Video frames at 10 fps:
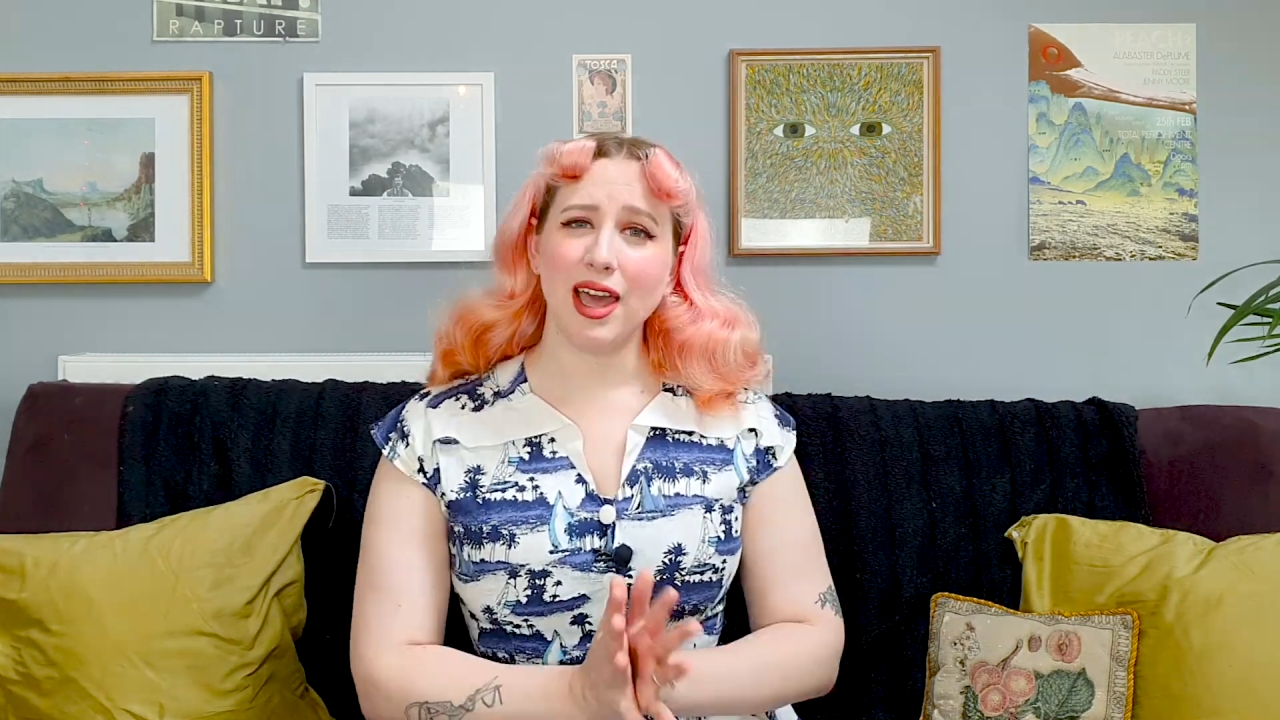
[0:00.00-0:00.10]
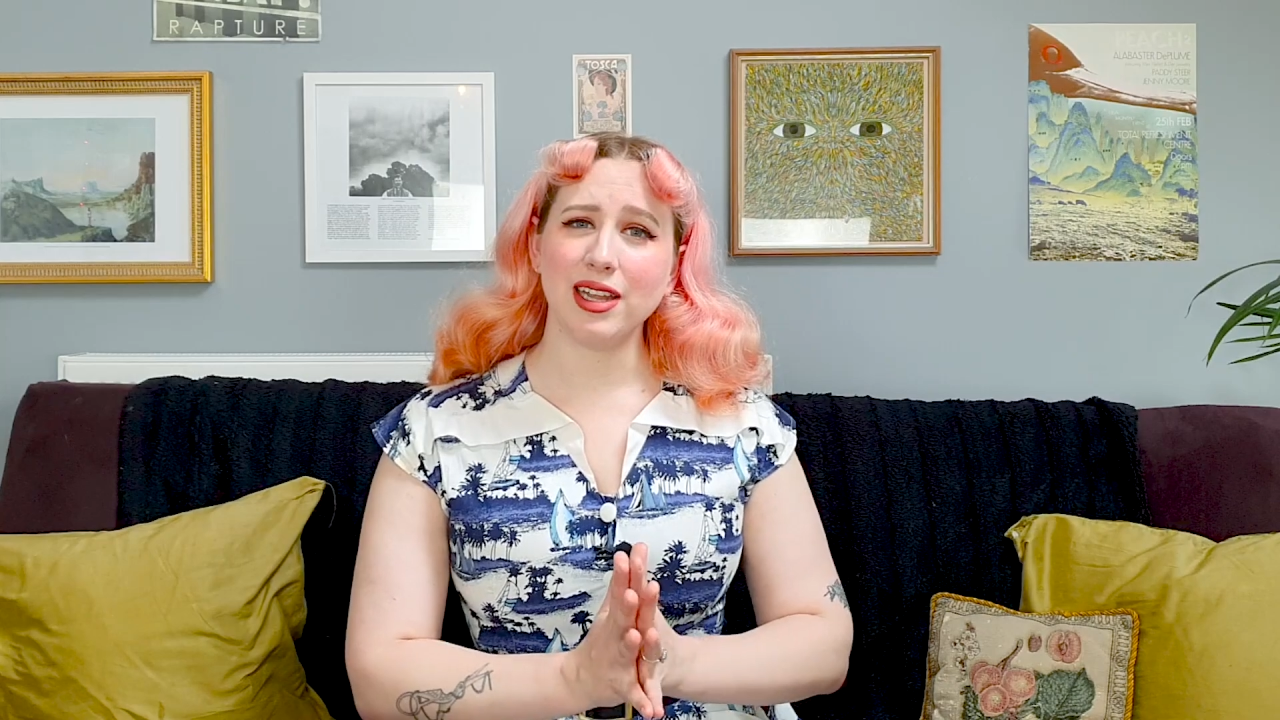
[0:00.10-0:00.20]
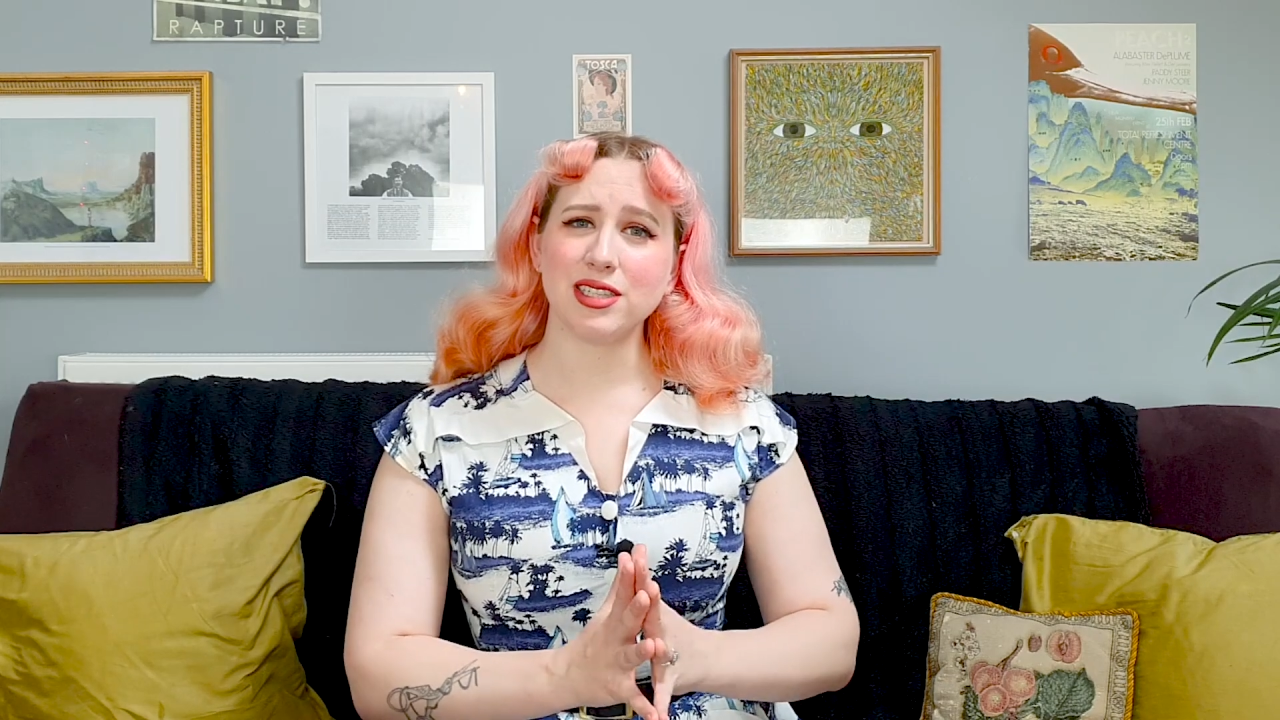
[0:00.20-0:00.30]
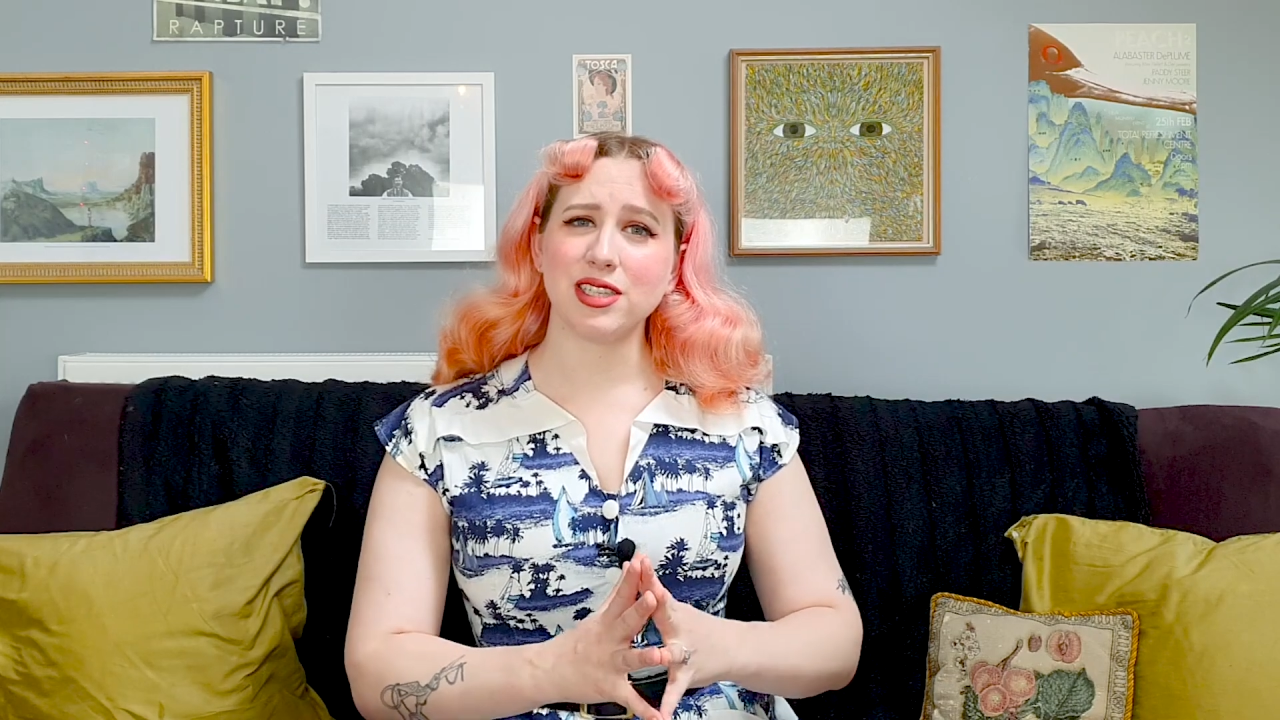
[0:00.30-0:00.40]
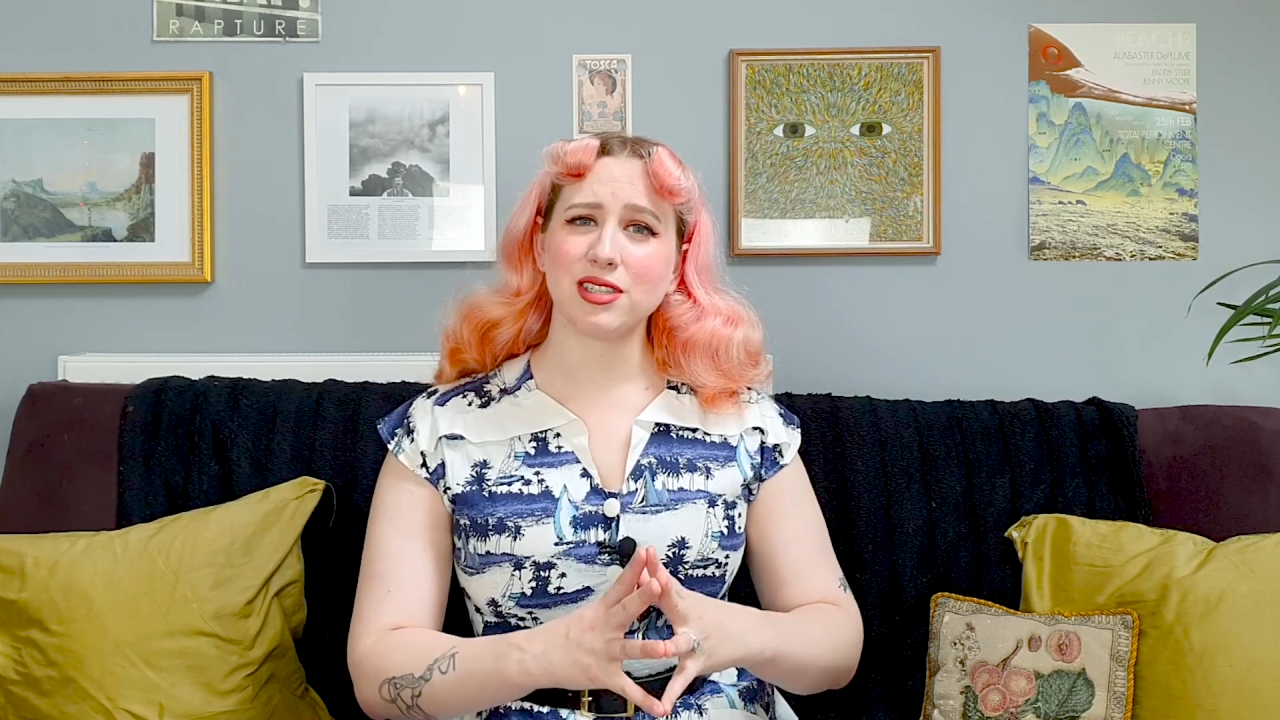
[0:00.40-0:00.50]
and
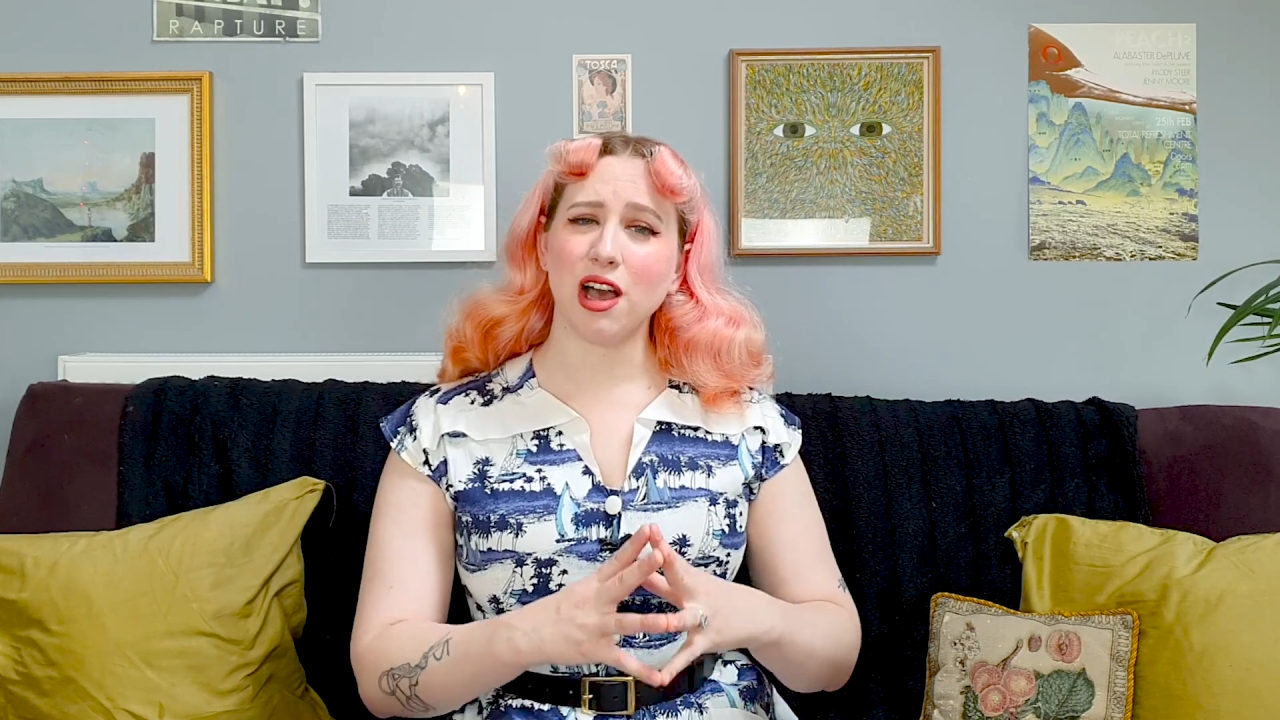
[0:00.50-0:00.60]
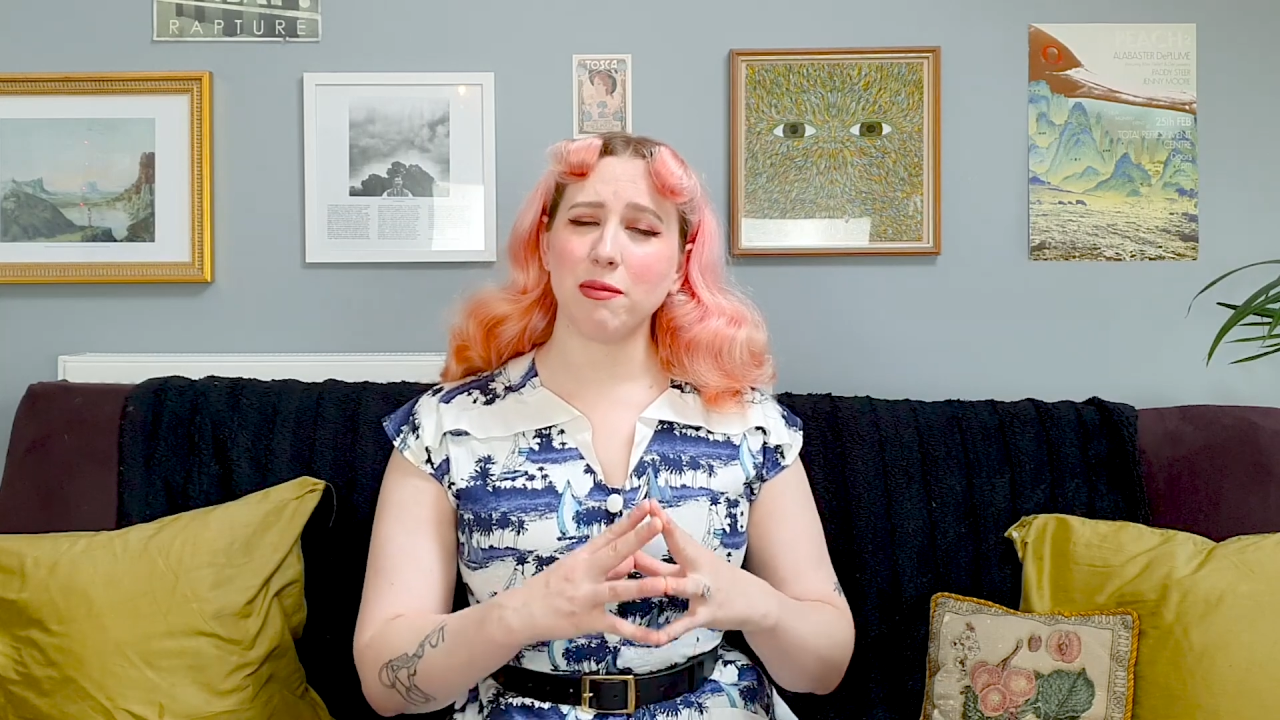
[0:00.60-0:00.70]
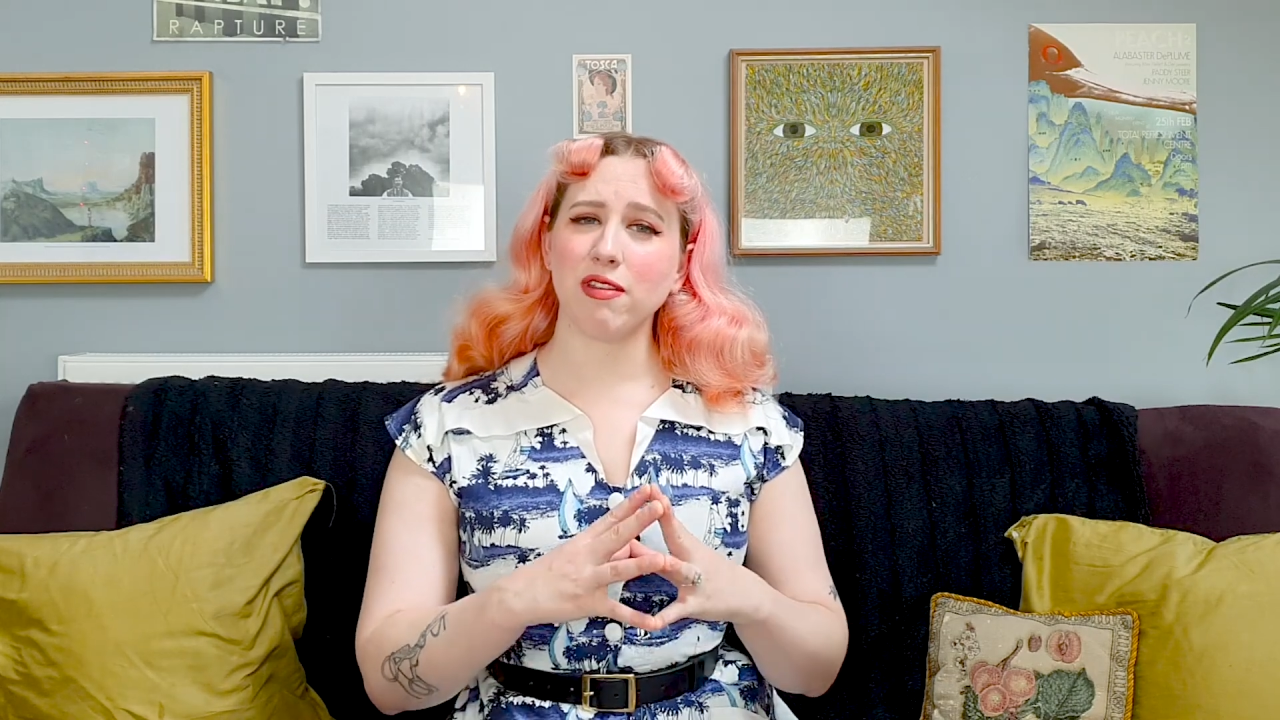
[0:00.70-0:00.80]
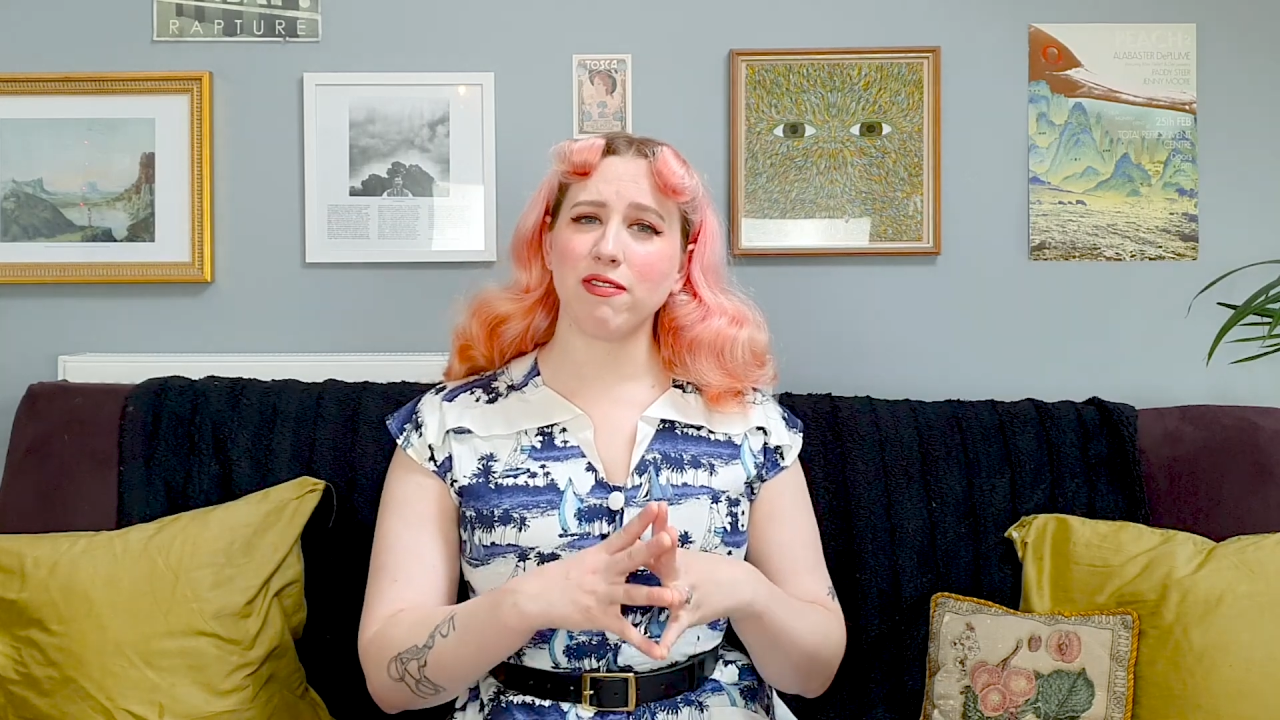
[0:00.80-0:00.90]
it's just got me